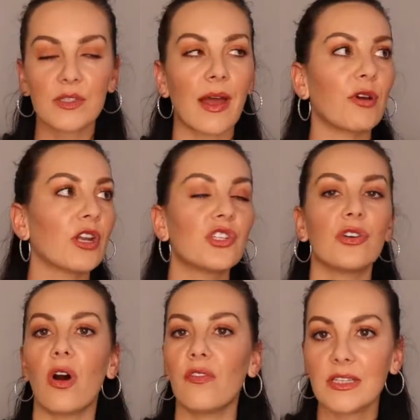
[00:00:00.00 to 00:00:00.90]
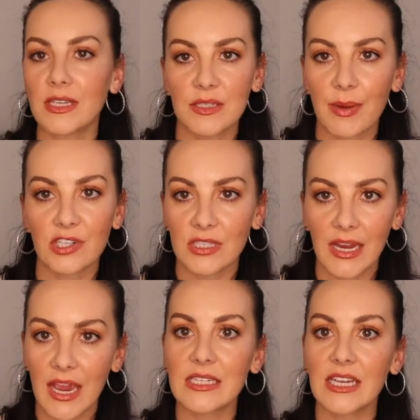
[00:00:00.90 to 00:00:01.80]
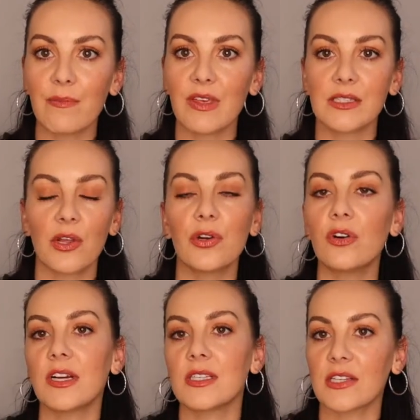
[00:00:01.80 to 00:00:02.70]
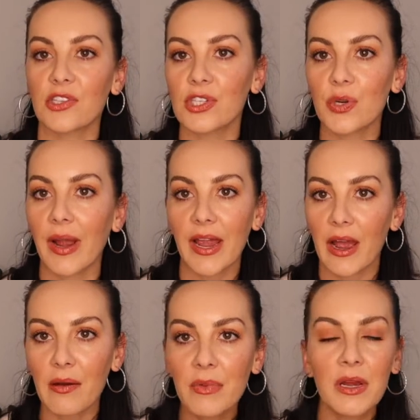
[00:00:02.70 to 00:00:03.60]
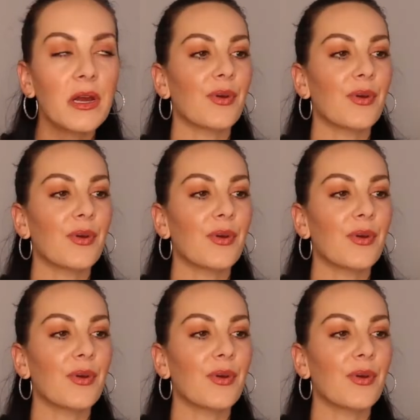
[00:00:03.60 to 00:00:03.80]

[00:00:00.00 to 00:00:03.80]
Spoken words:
So I'm gonna do obviously as much as I can to keep things local, because that's just who I am.